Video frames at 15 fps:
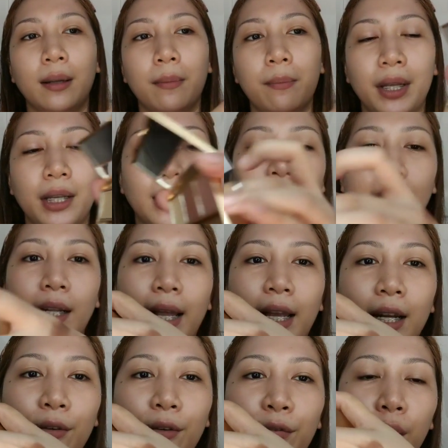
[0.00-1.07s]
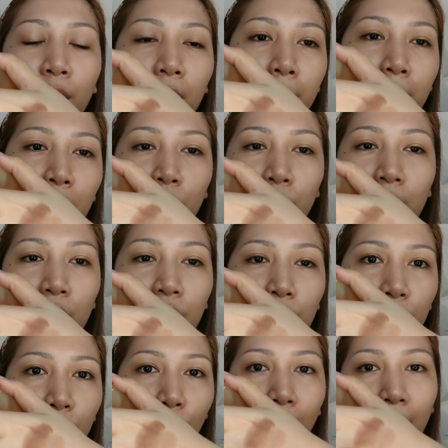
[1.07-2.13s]
in the middle, and if you're in between,
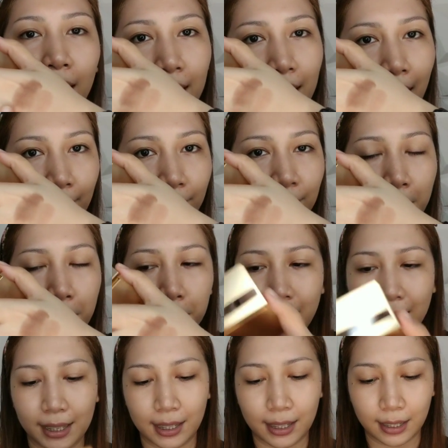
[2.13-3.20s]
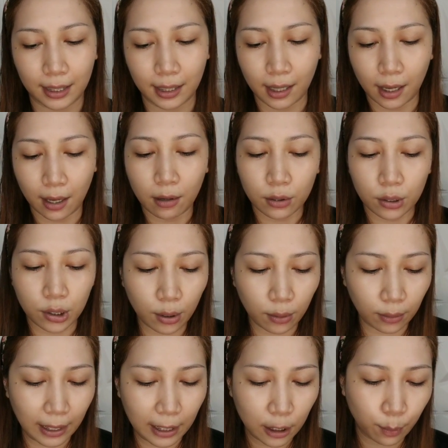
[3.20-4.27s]
just go ahead and have them mixed.
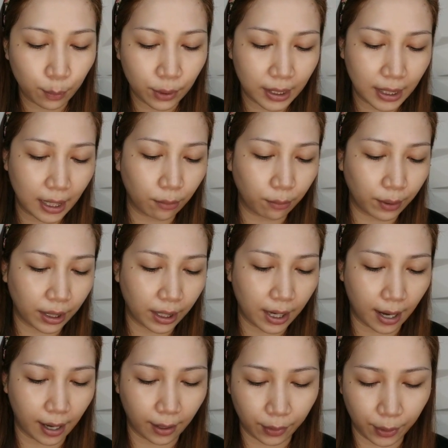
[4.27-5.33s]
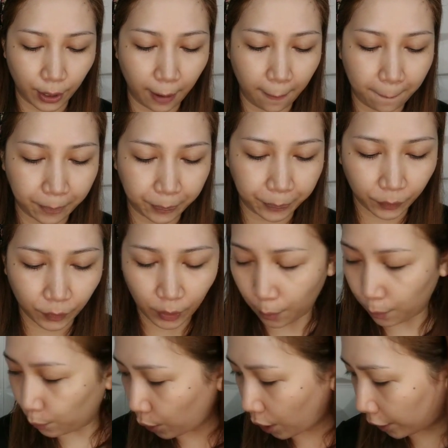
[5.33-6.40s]
So let's proceed with the other
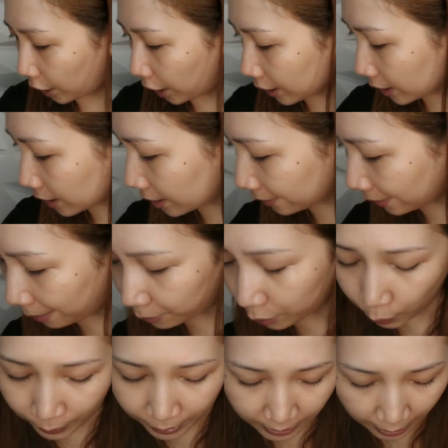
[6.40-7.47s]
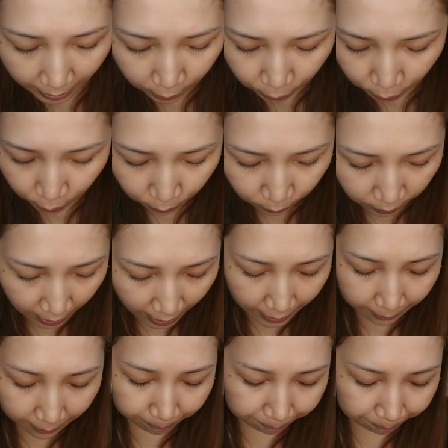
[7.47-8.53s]
products. I'm so excited to use
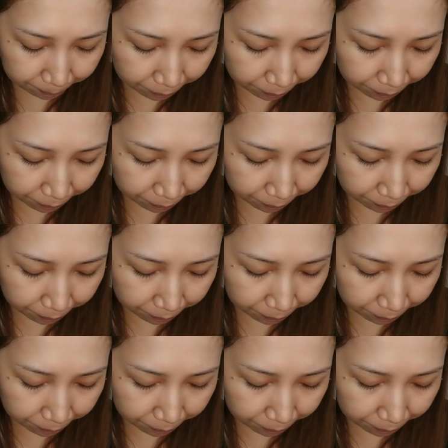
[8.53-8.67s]
that.